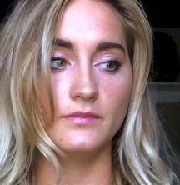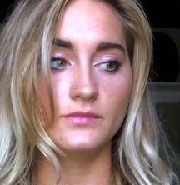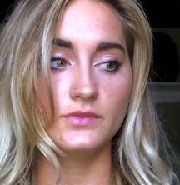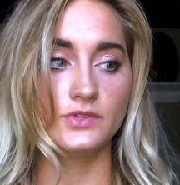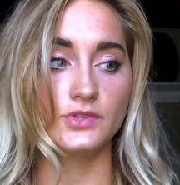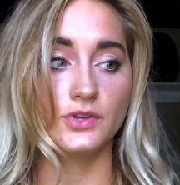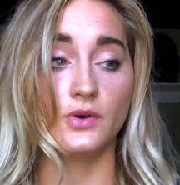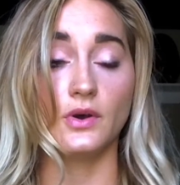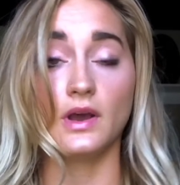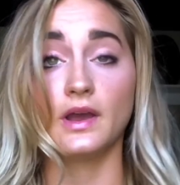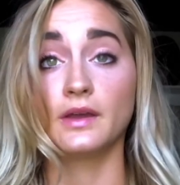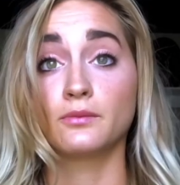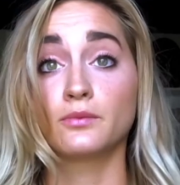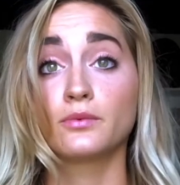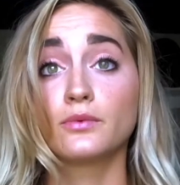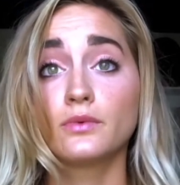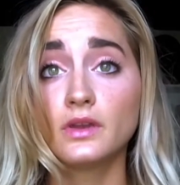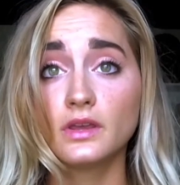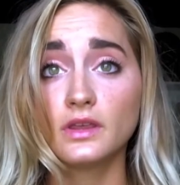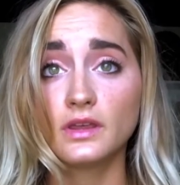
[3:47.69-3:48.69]
So I
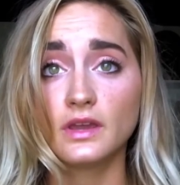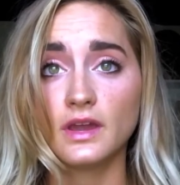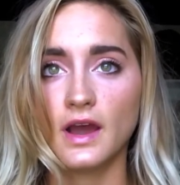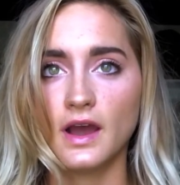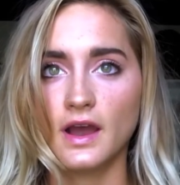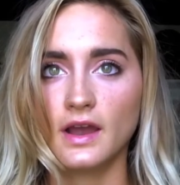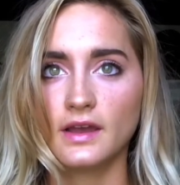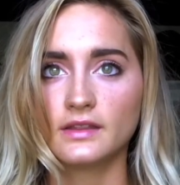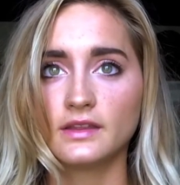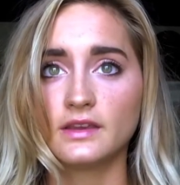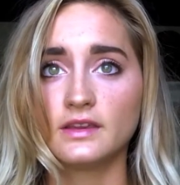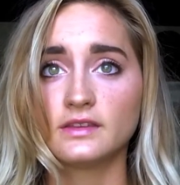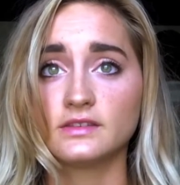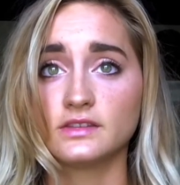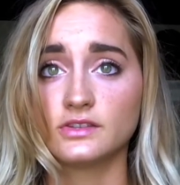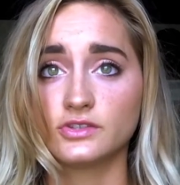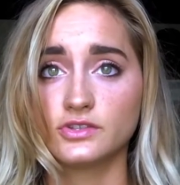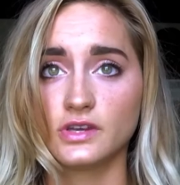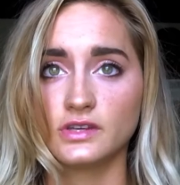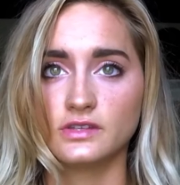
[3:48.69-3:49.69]
really highly
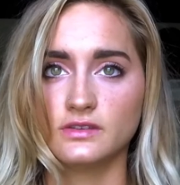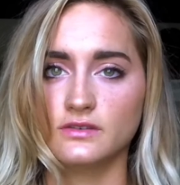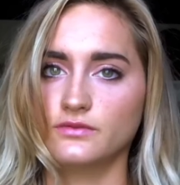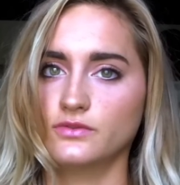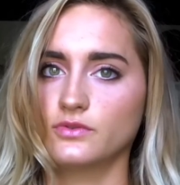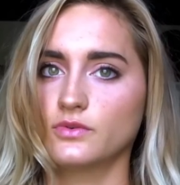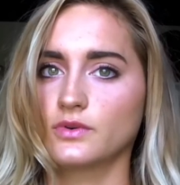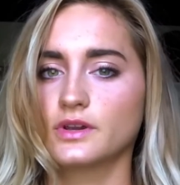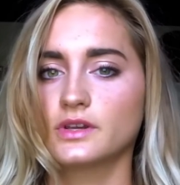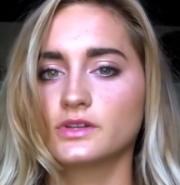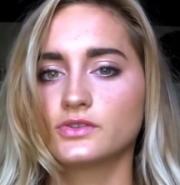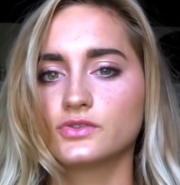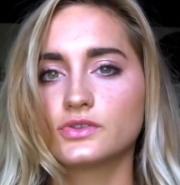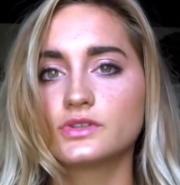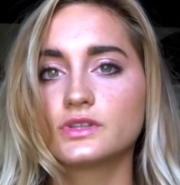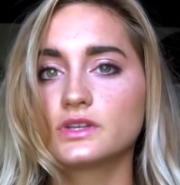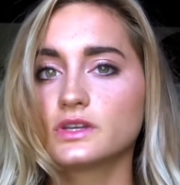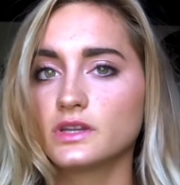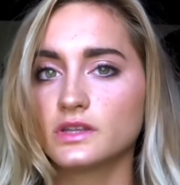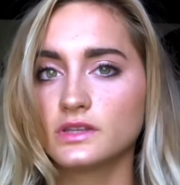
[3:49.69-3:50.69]
suggest, if you are
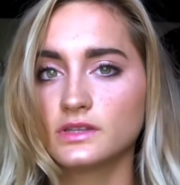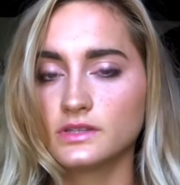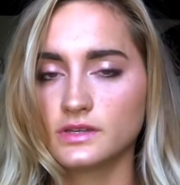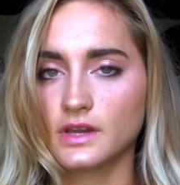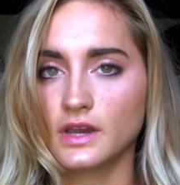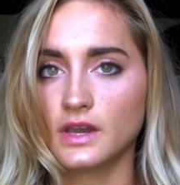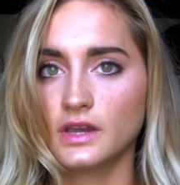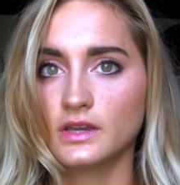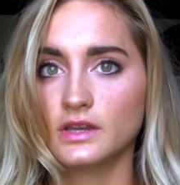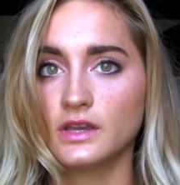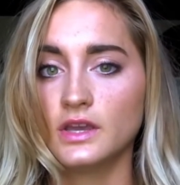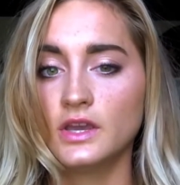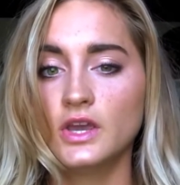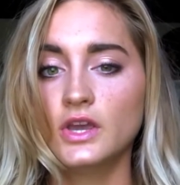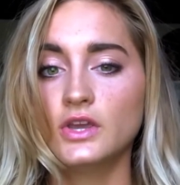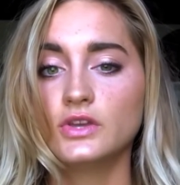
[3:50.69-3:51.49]
interested in this diet,